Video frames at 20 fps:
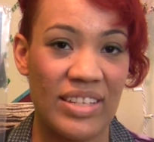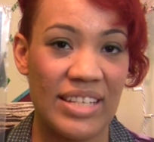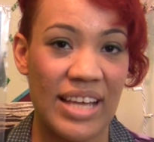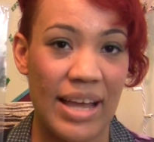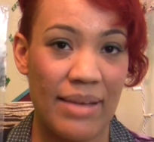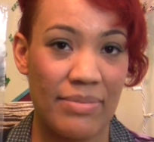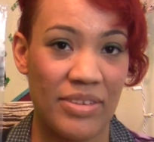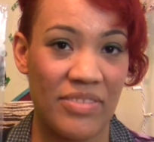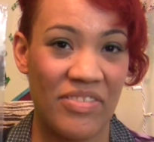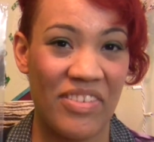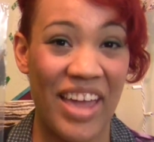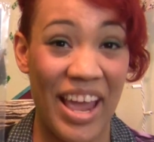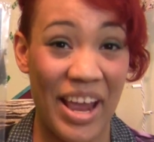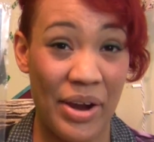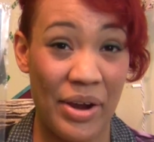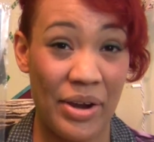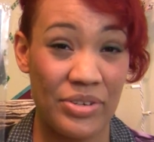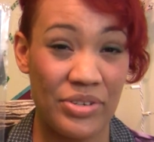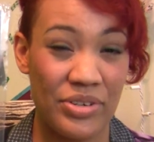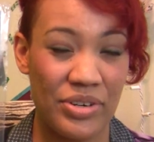types of
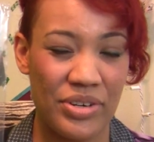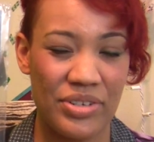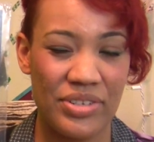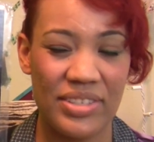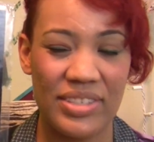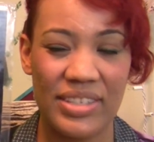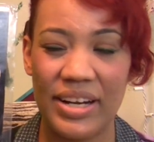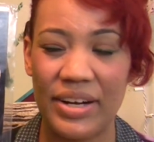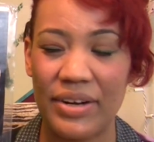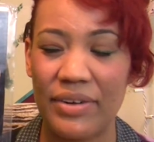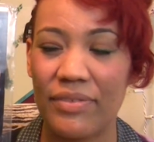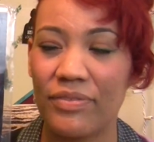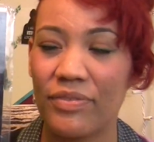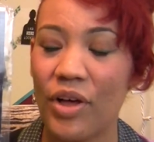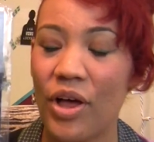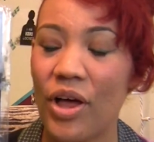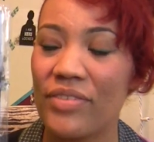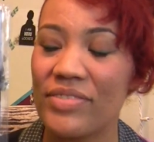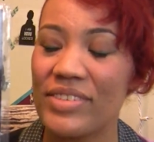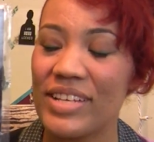characters that are
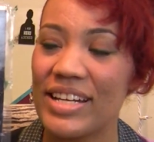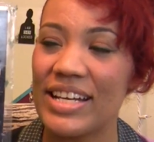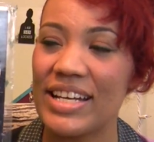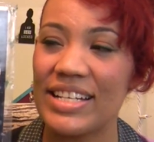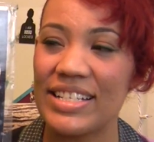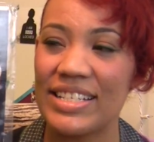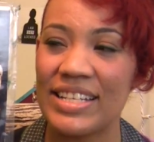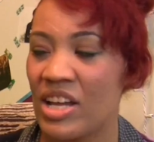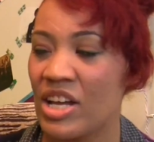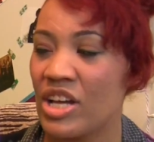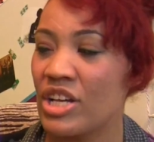involved in it.